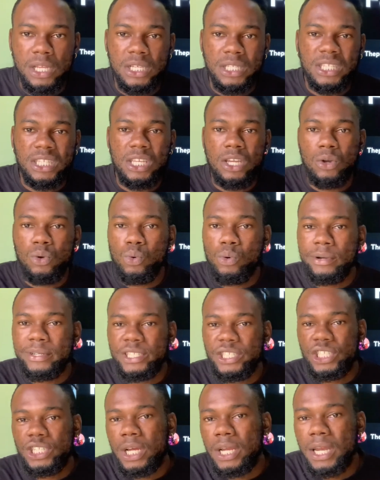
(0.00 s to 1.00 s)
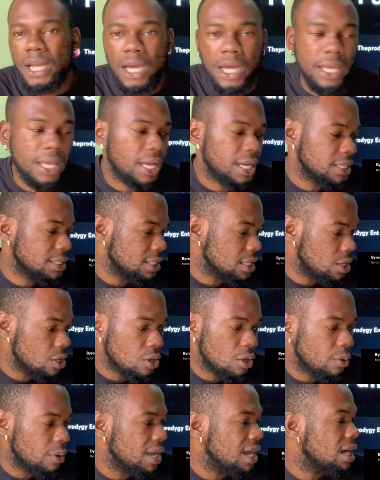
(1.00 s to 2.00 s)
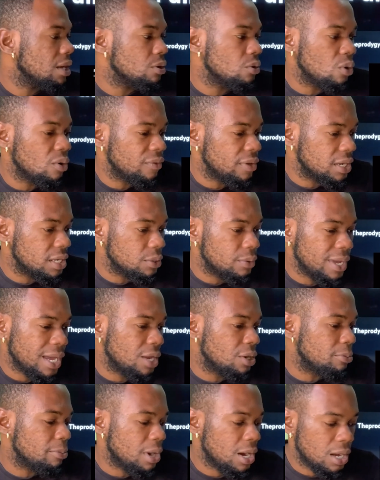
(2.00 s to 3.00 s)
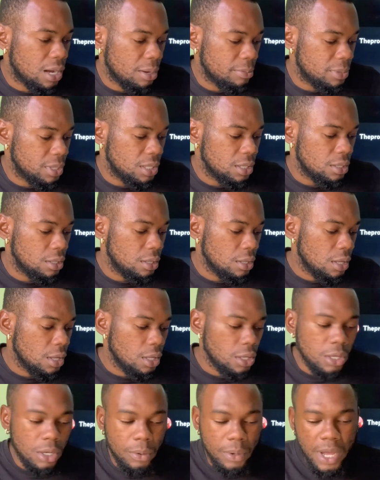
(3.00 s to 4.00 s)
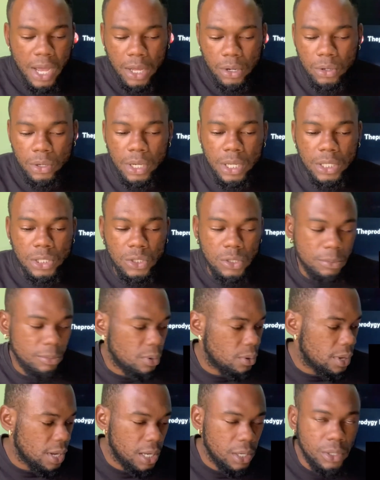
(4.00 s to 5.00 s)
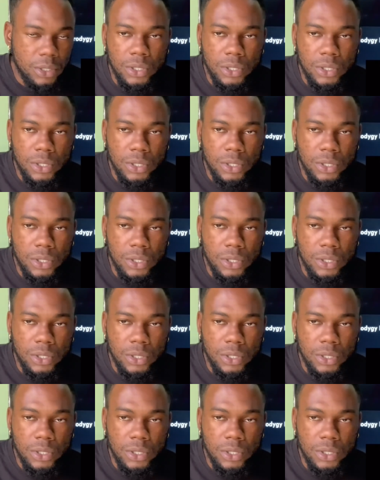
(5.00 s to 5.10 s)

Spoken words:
You see your one shadow and you say, yo, where you do over there? Where you do back of me? Yo, where you do next to me? Where you do